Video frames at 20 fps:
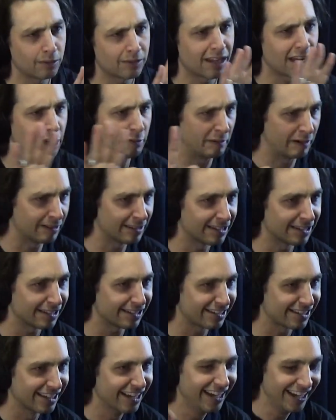but I don't talk
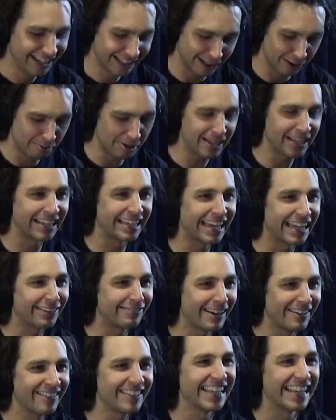about this. So we
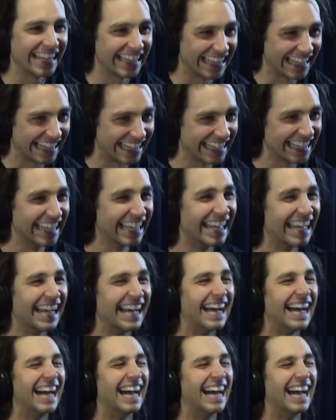can get away with anything.